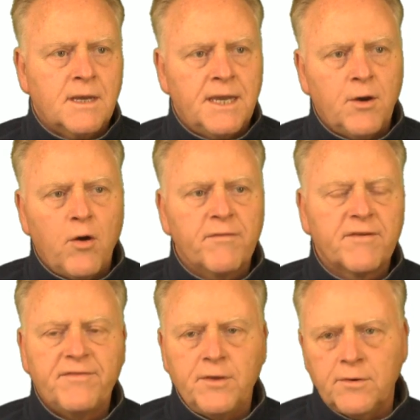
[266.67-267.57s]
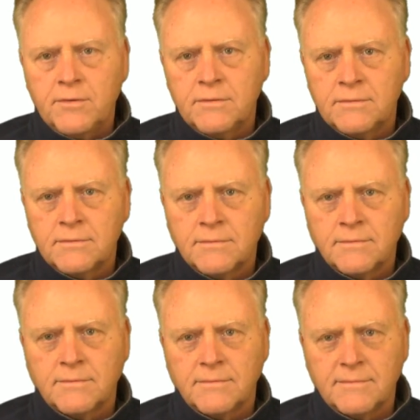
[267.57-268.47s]
overview
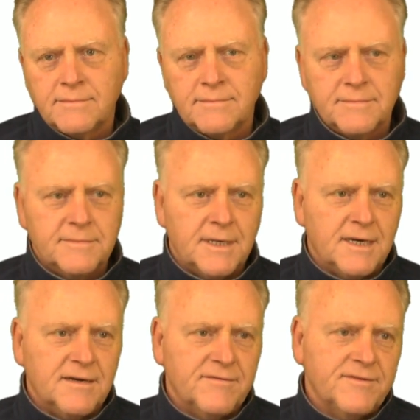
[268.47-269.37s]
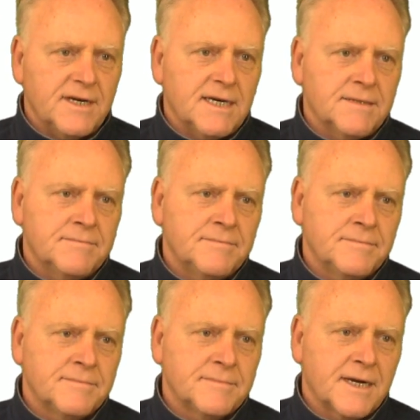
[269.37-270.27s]
of our
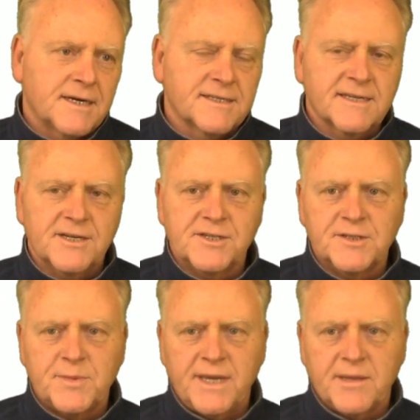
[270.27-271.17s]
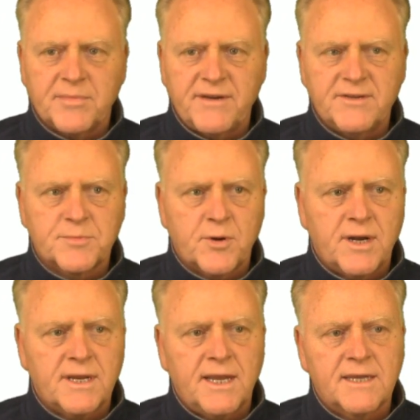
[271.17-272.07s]
discussions we had in the previous
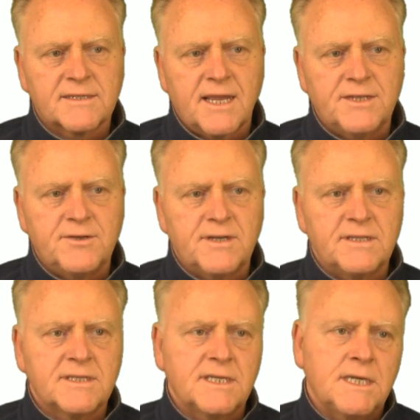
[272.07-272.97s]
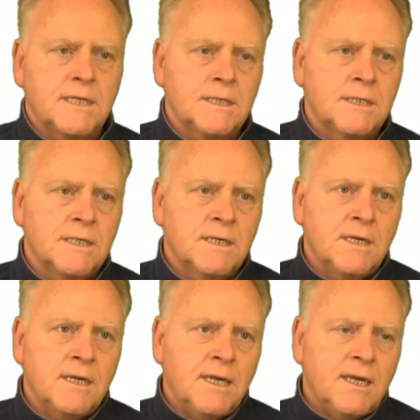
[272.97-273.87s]
broadcast. As you can see,
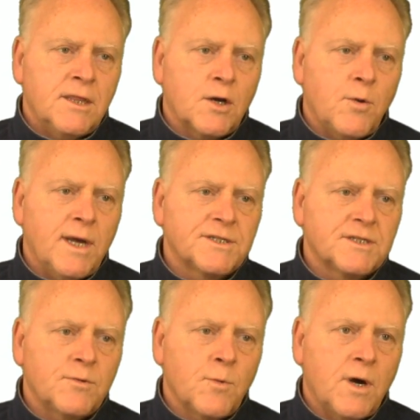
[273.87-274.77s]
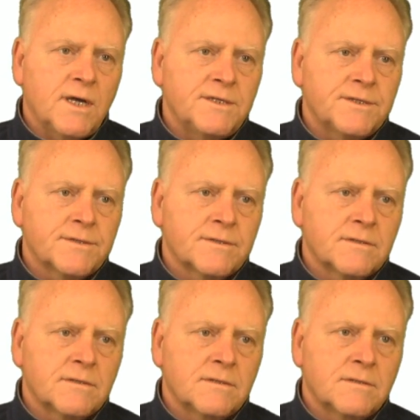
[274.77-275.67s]
the question was,
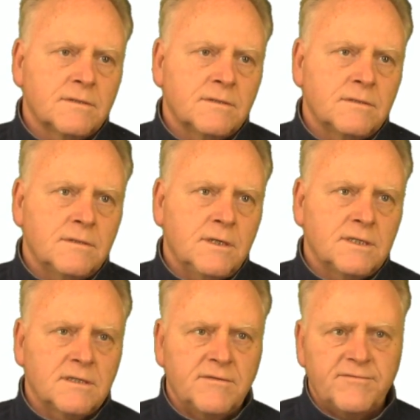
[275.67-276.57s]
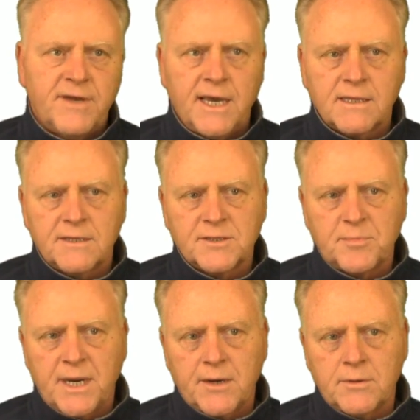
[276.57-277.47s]
is in fact the
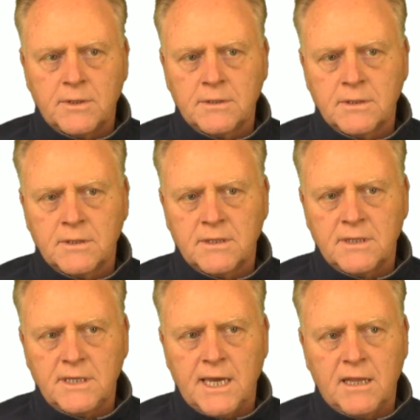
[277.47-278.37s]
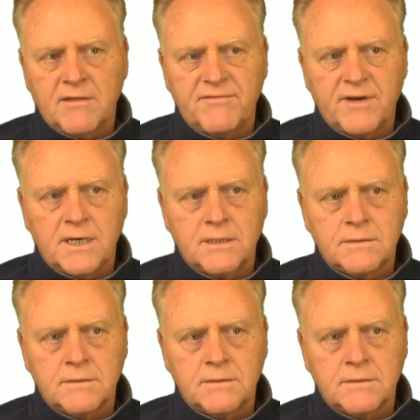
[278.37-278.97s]
spiral the alpha